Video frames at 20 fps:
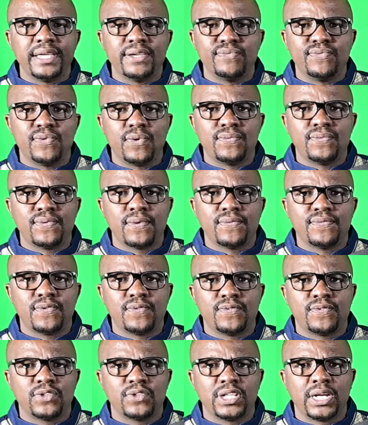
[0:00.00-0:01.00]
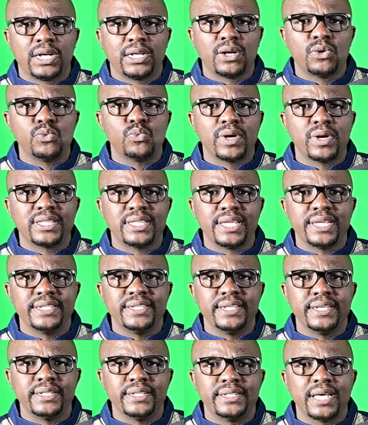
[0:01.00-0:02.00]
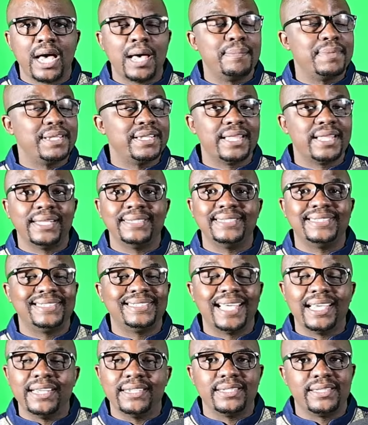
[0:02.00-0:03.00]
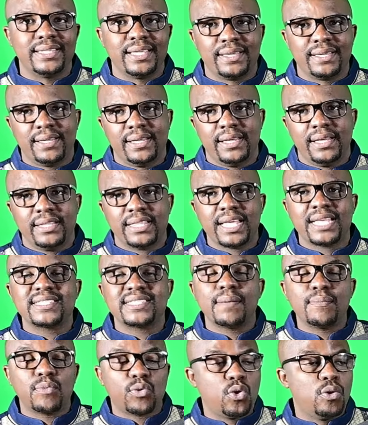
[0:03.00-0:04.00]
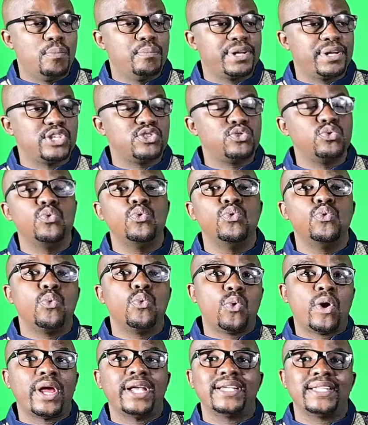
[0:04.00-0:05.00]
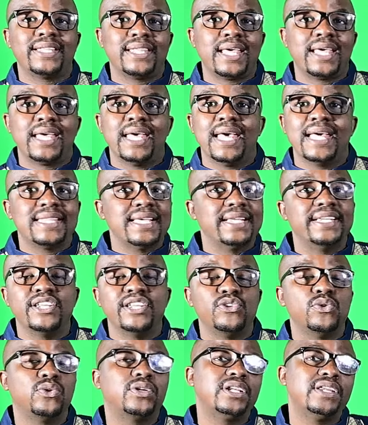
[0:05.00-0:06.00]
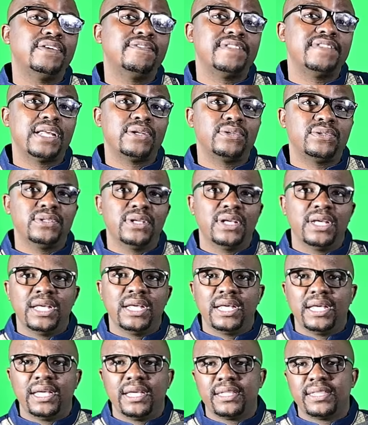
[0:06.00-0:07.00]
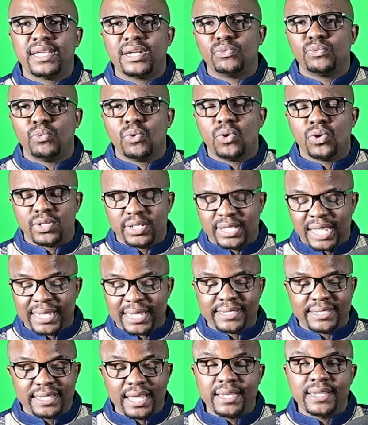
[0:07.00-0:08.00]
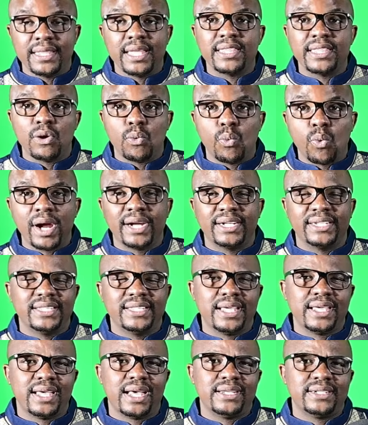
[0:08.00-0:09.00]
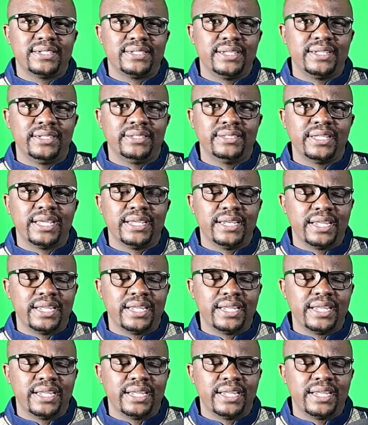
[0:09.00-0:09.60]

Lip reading: for the groundwork they did. I mean, they stayed there. There are some comrades who went there. They did not leave that that ward. They stayed there. They worked there until the